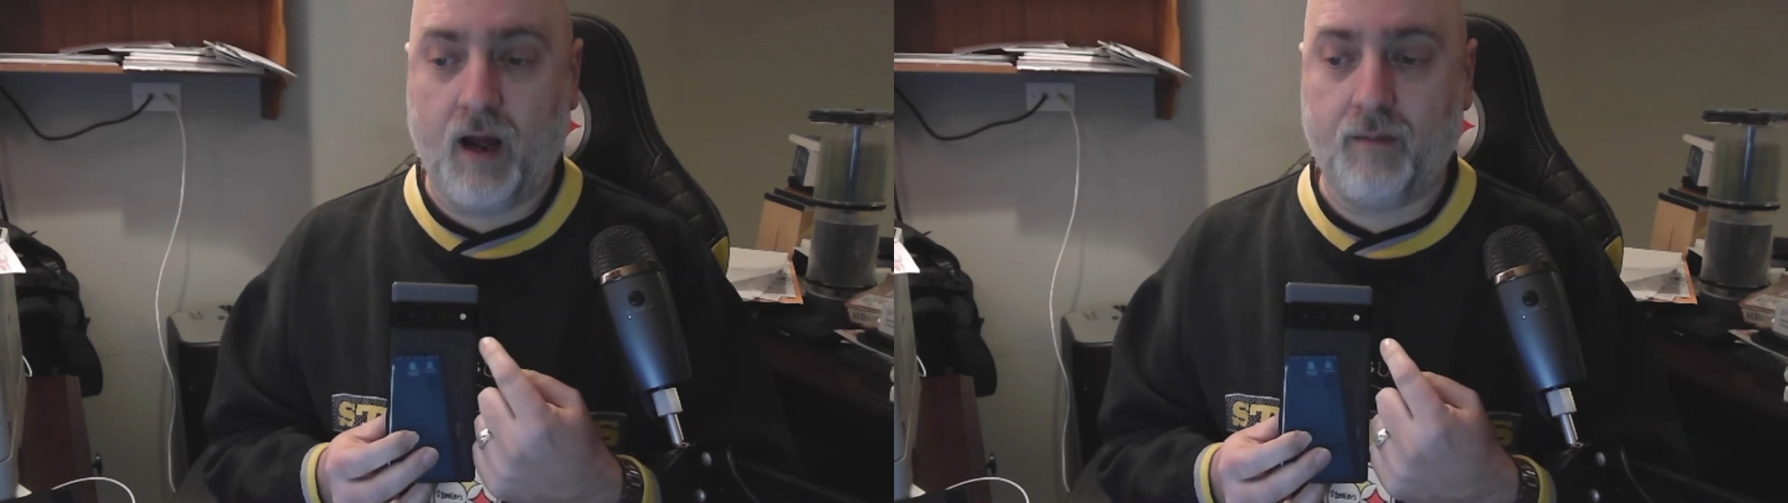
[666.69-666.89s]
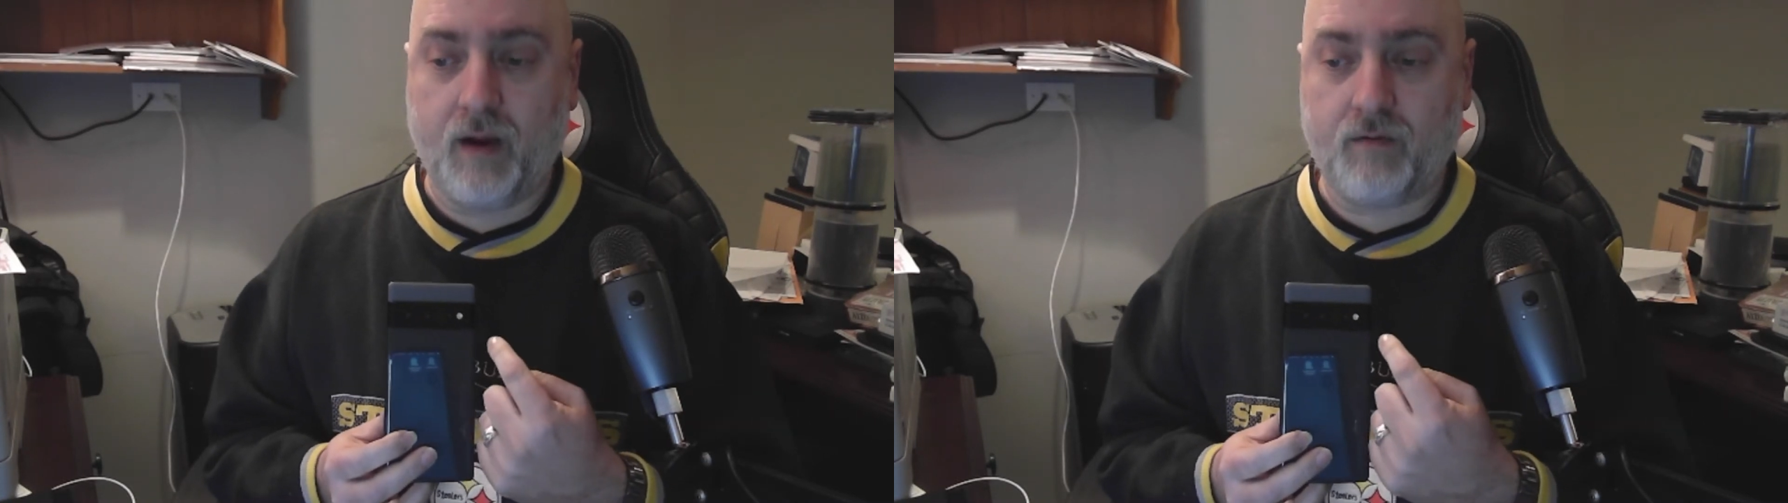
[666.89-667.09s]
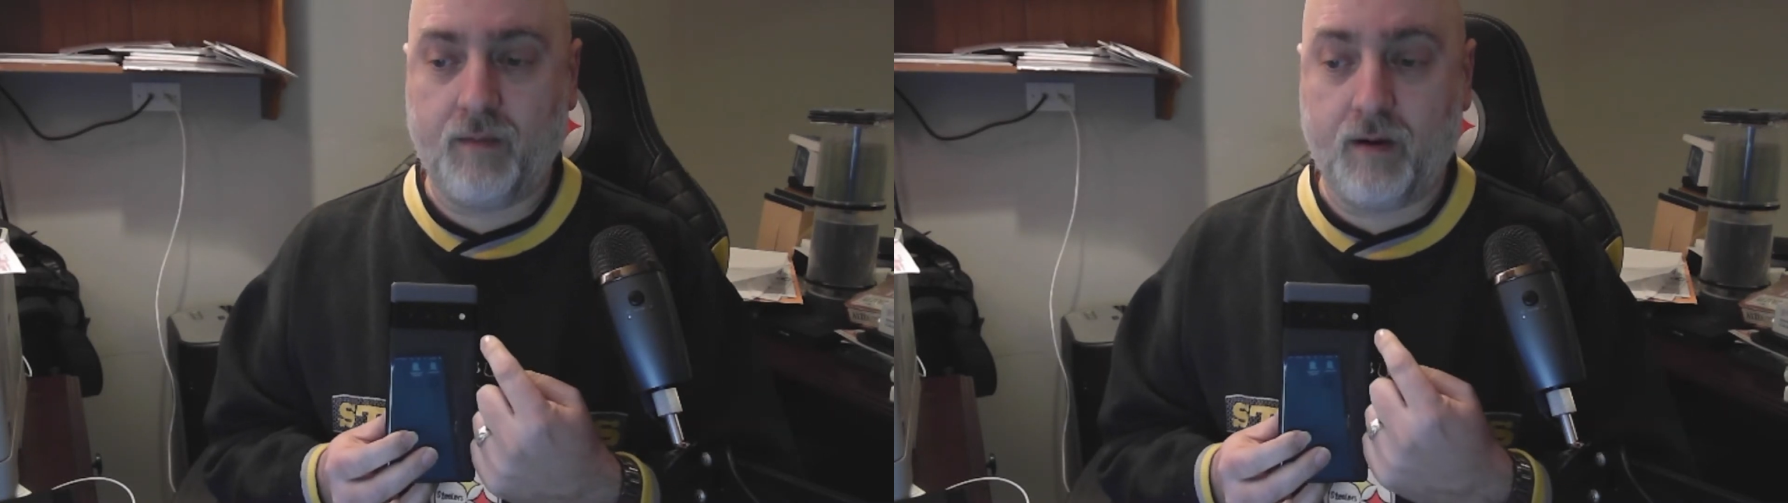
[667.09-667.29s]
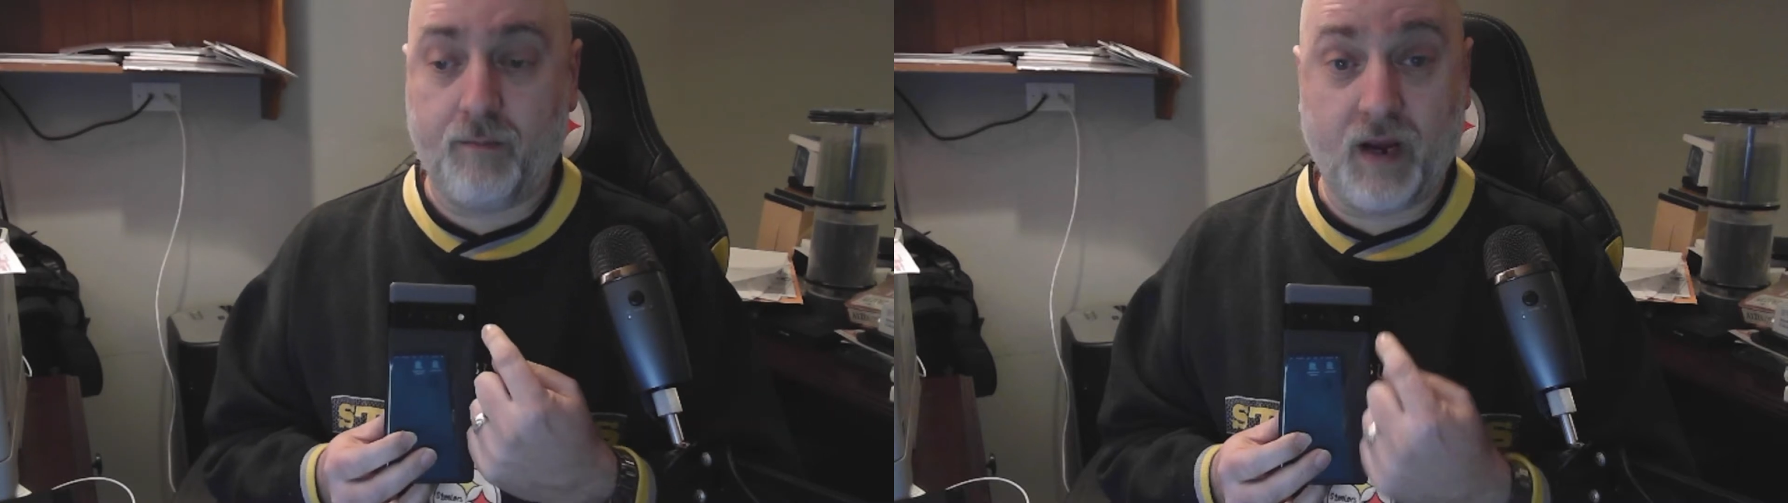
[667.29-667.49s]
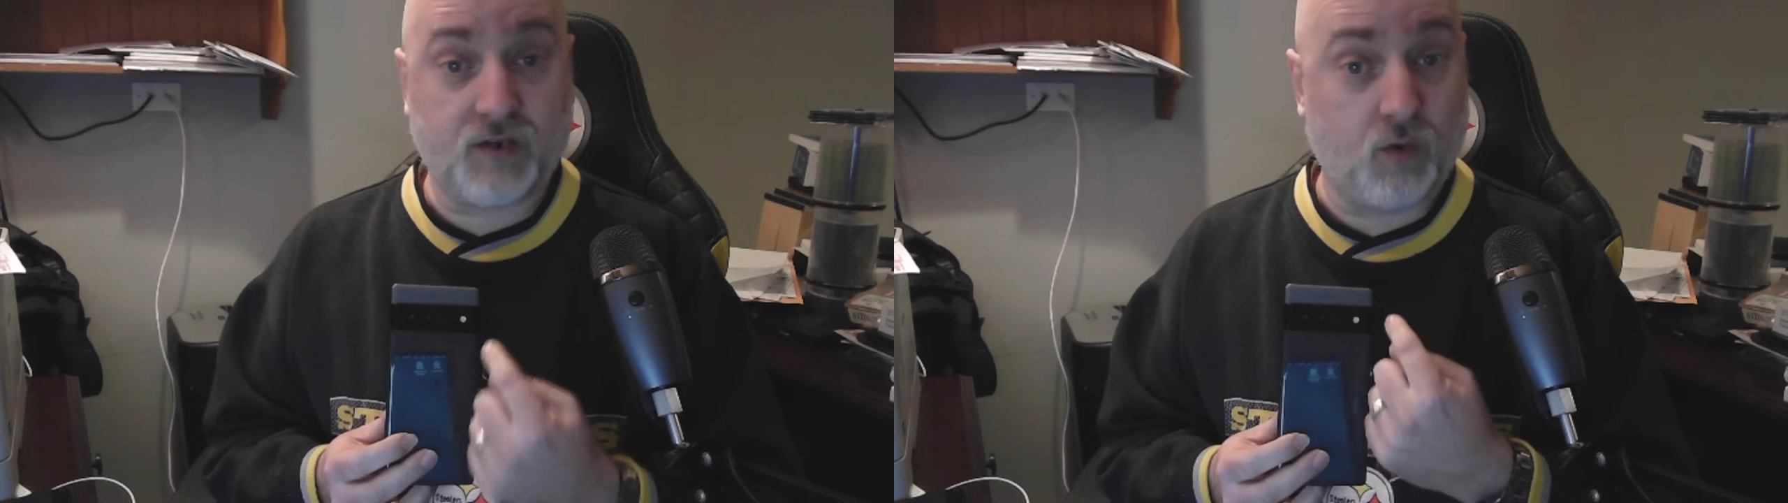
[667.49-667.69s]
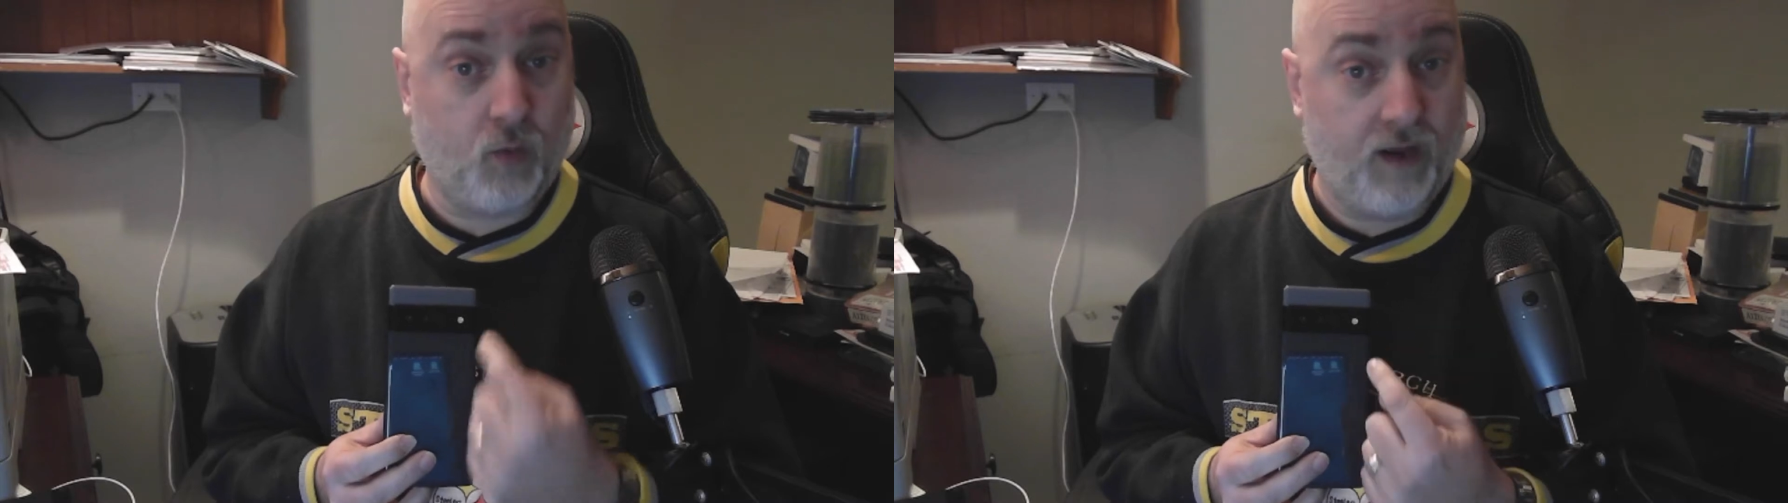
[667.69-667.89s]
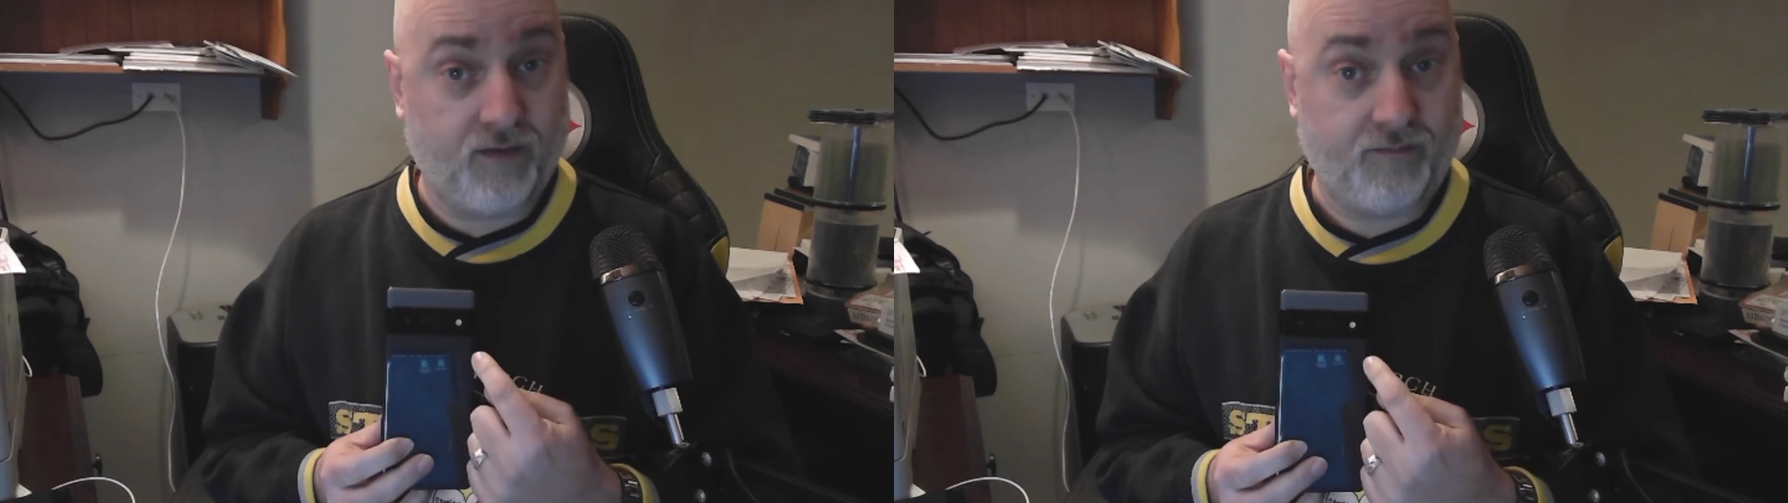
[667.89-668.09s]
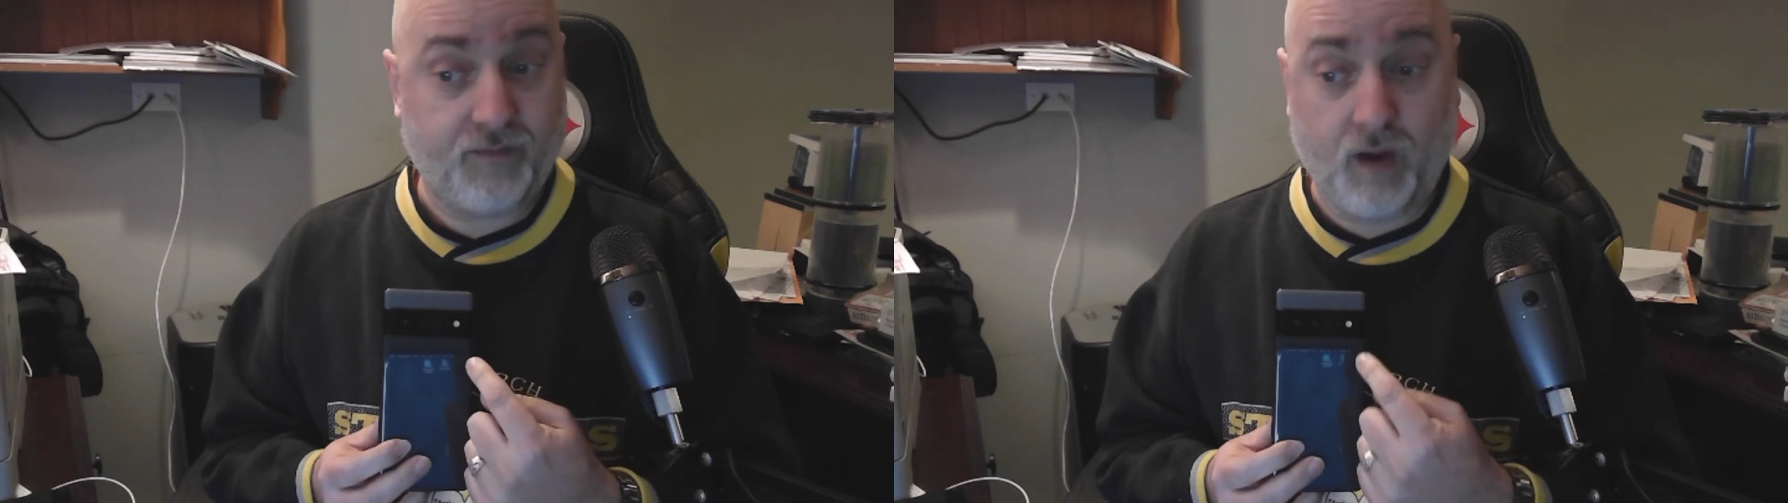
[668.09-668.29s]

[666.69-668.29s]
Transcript: micrometer pixel width.